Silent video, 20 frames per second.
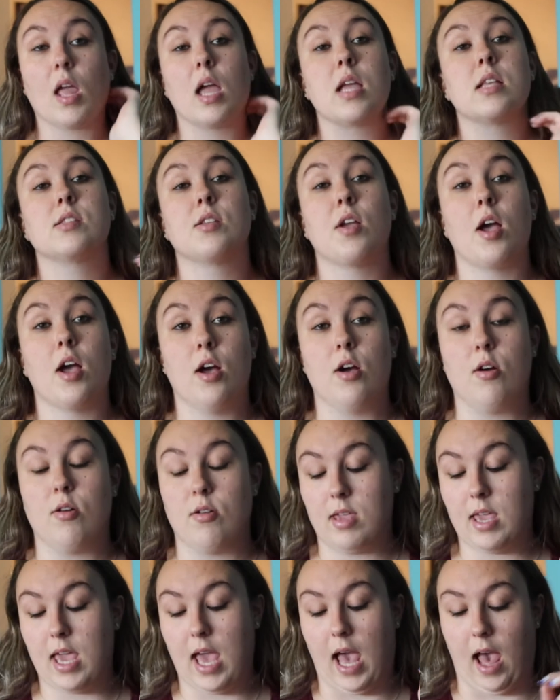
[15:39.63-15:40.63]
So
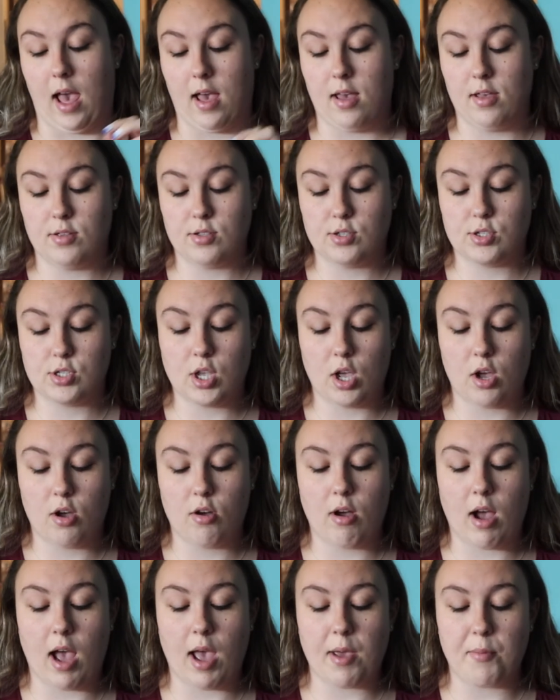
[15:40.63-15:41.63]
yeah,
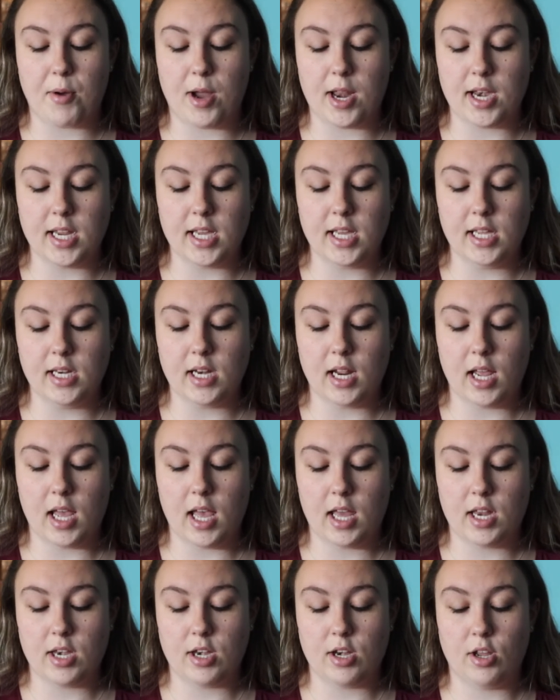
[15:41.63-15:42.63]
so I wanted
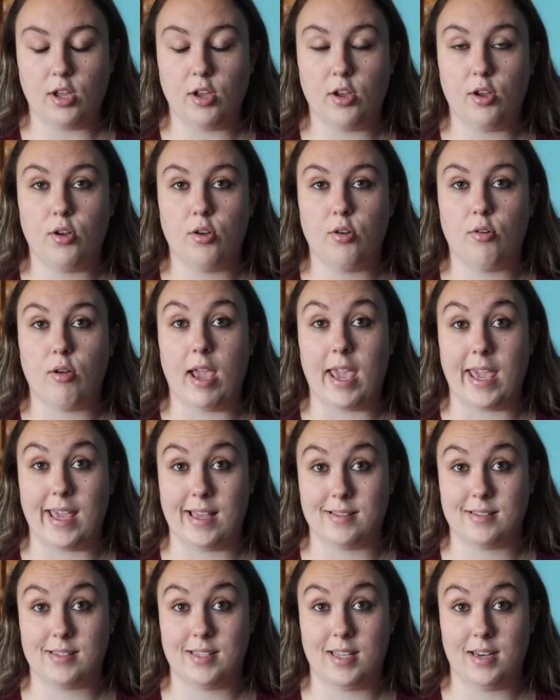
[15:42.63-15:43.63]
a new
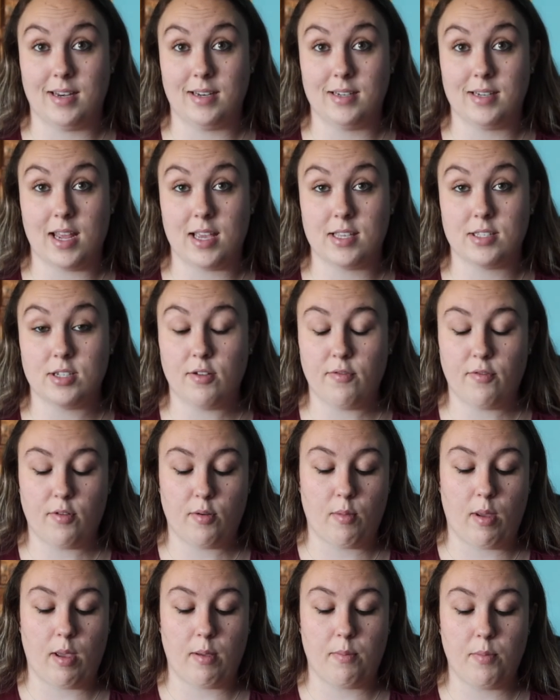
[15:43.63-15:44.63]
hand sanitizer for
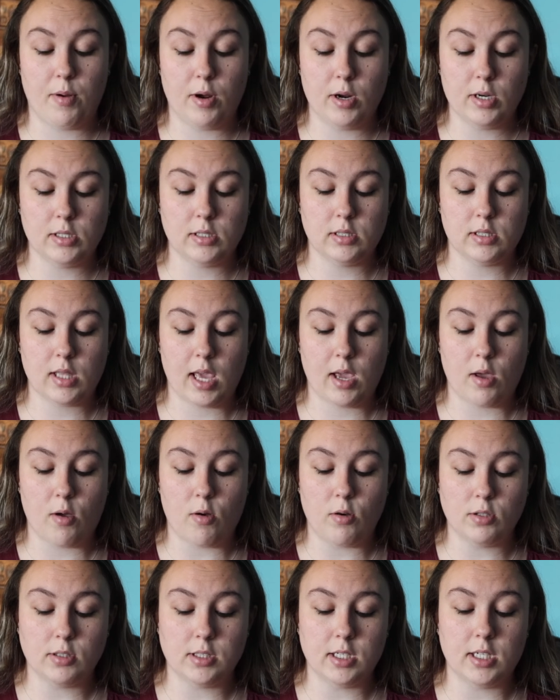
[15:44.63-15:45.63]
my purse, like
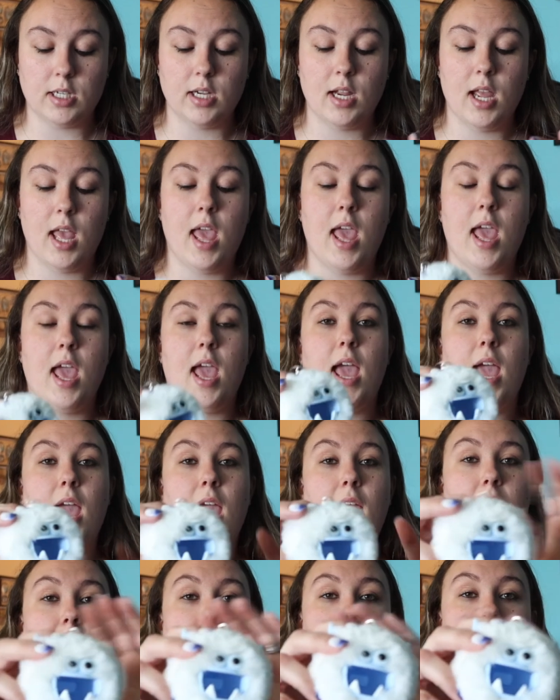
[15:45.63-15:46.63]
holder,
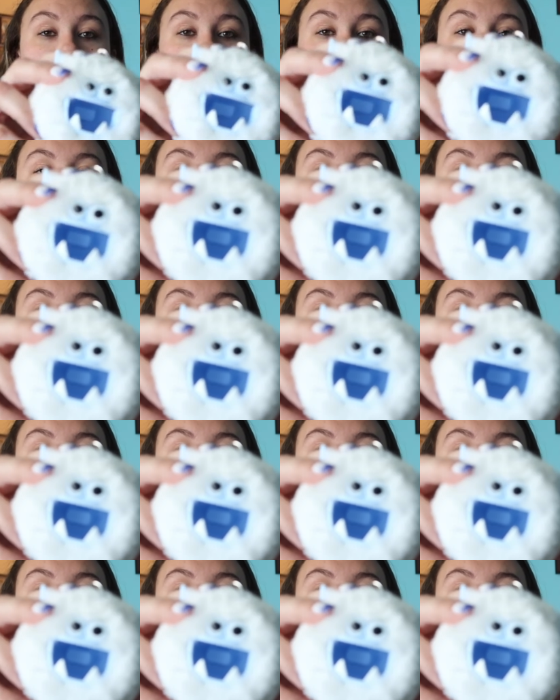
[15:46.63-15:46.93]
and they